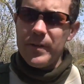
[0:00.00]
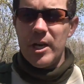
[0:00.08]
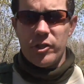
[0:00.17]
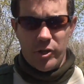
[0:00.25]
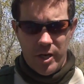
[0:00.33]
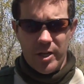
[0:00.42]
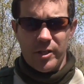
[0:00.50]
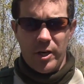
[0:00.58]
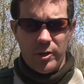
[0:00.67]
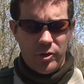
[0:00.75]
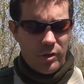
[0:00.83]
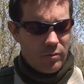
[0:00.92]
fast your gun's
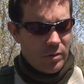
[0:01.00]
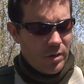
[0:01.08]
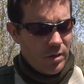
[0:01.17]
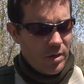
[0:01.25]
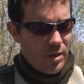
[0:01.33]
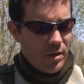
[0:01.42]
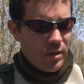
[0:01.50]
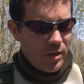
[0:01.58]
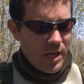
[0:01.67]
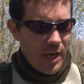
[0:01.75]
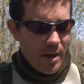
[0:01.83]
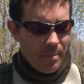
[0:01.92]
going to shoot.
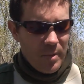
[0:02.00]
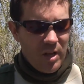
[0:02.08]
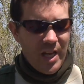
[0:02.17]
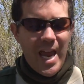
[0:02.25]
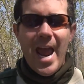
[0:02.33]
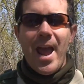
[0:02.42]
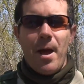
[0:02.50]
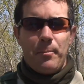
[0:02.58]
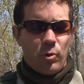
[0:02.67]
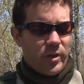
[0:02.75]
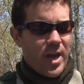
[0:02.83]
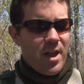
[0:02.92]
The
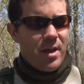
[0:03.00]
milliamp or the